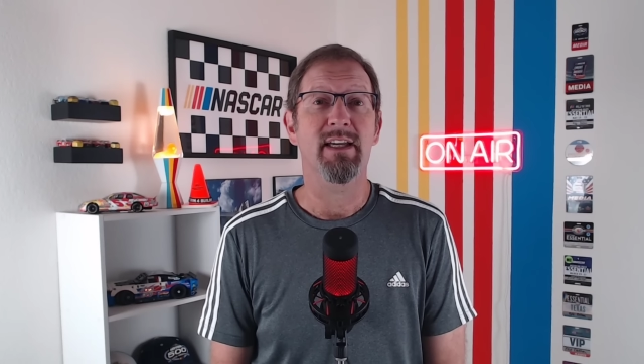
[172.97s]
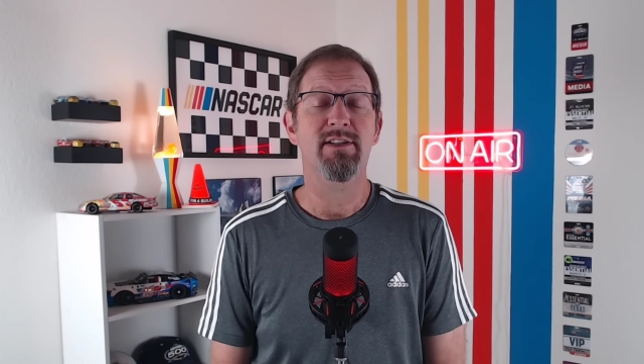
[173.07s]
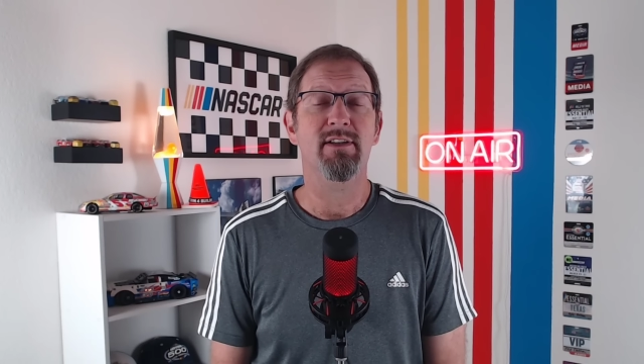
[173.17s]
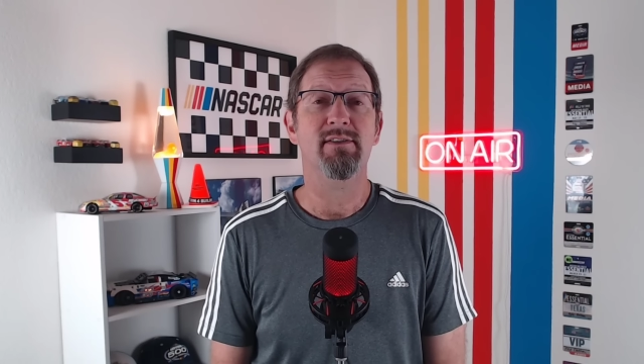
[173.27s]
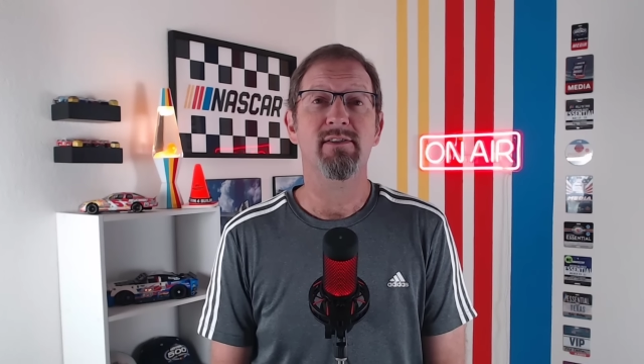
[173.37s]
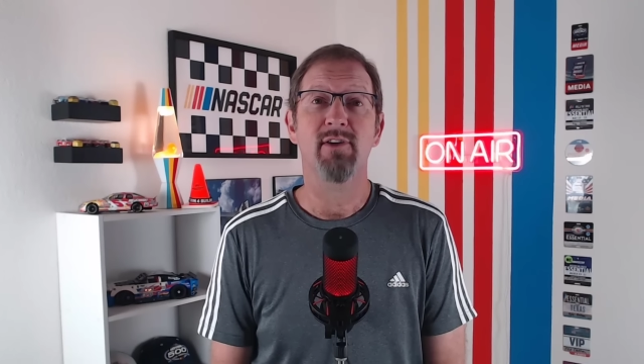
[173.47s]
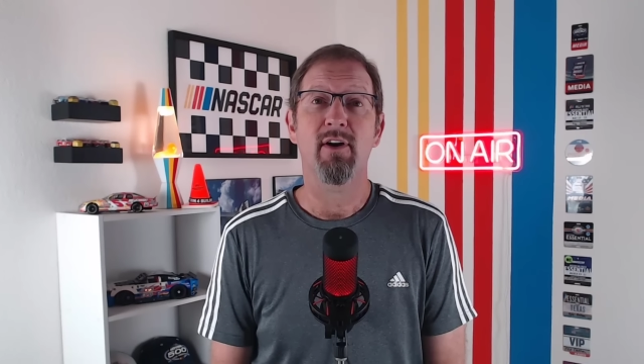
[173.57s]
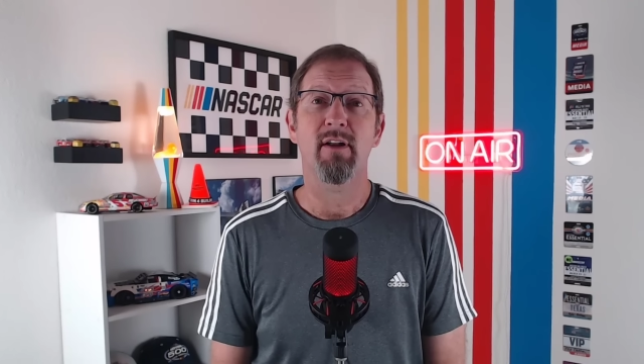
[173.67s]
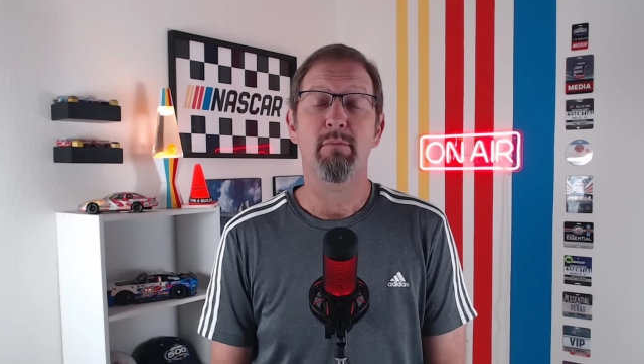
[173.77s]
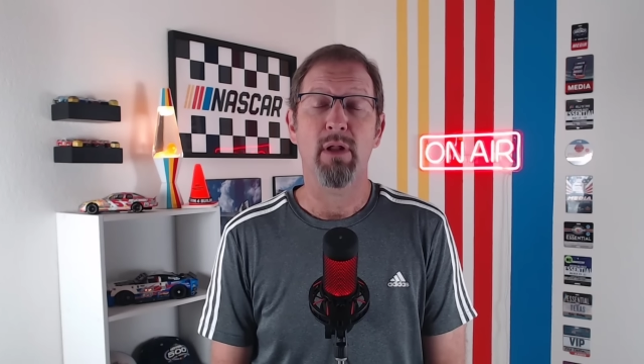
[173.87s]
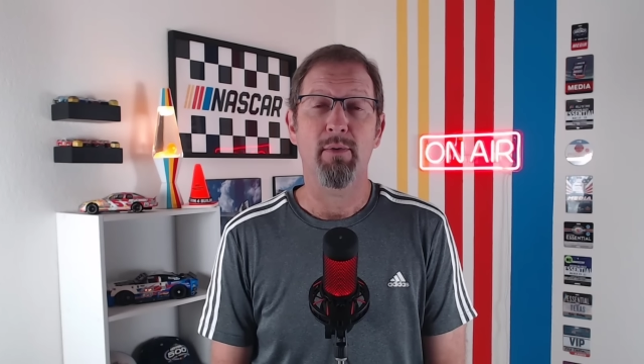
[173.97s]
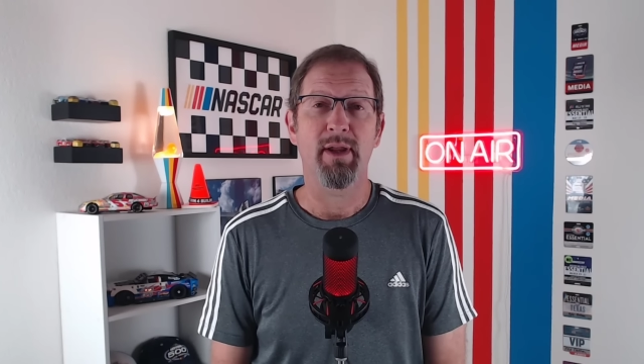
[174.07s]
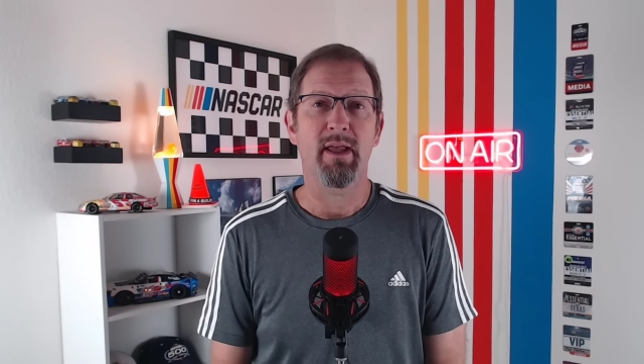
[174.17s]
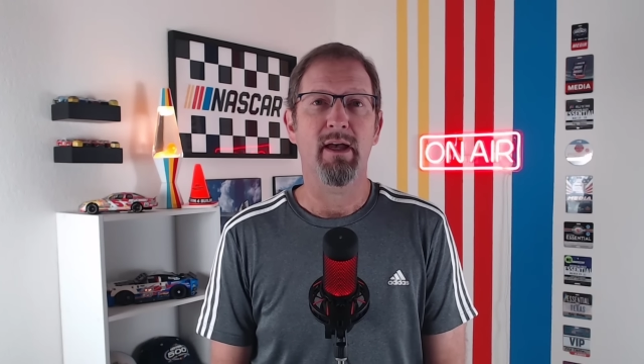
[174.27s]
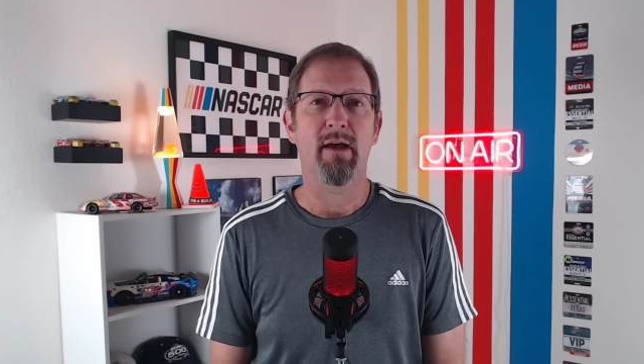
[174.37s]
engine started
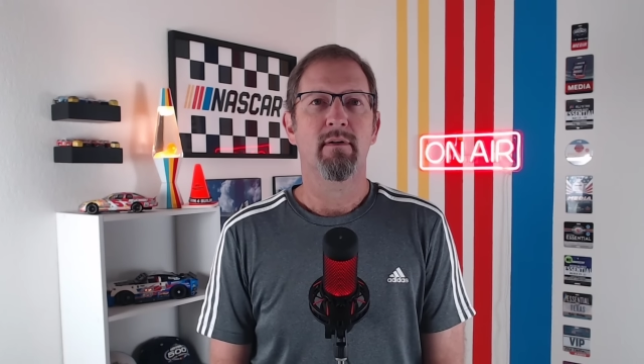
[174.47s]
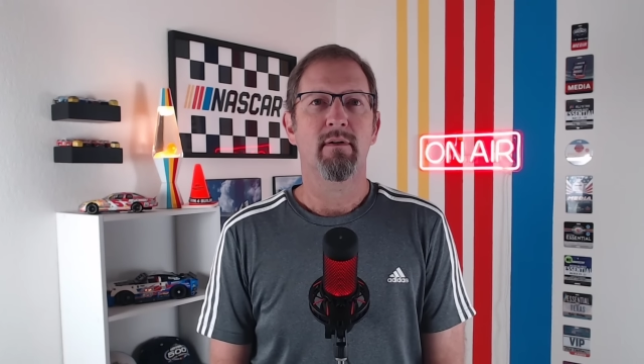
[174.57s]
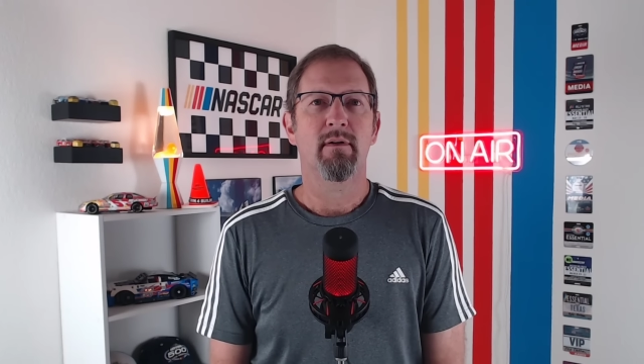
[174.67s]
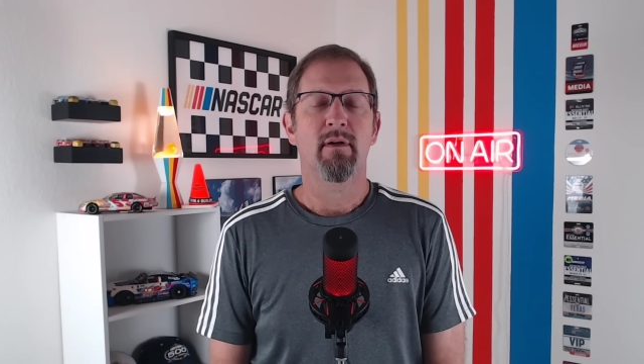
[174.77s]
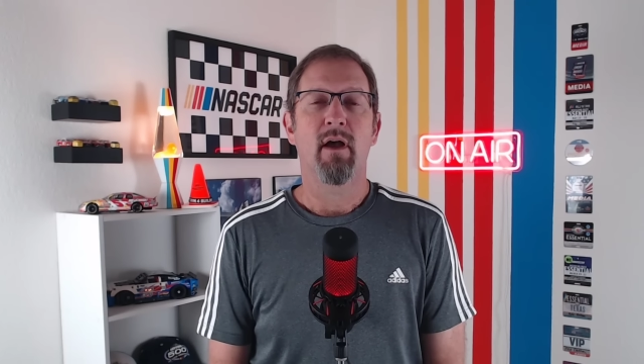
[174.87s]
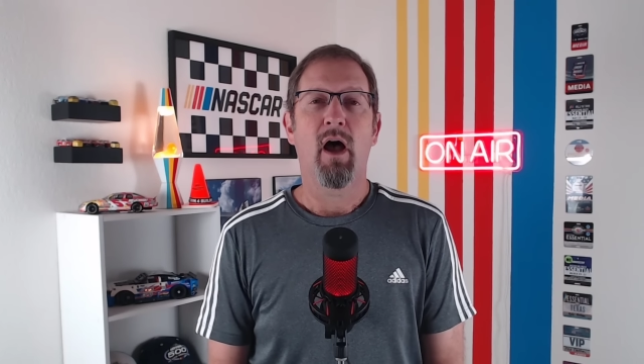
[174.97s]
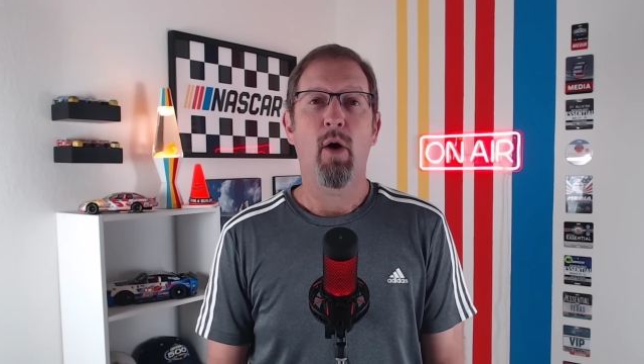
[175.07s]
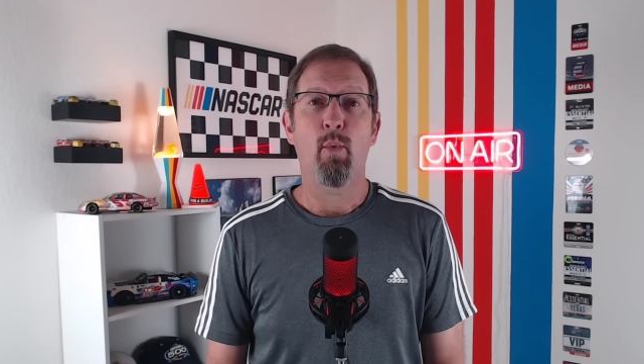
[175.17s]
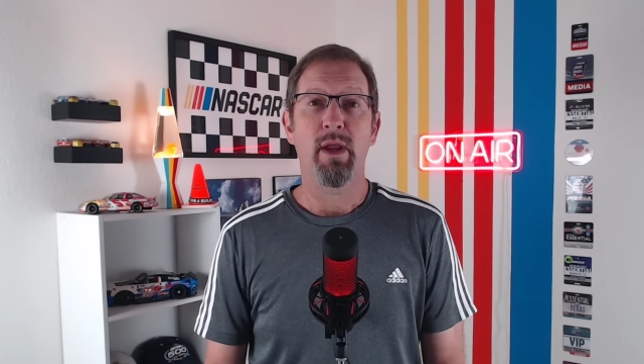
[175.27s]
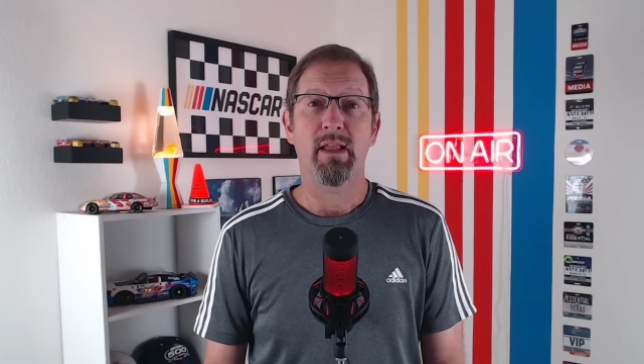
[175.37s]
blowing up. A week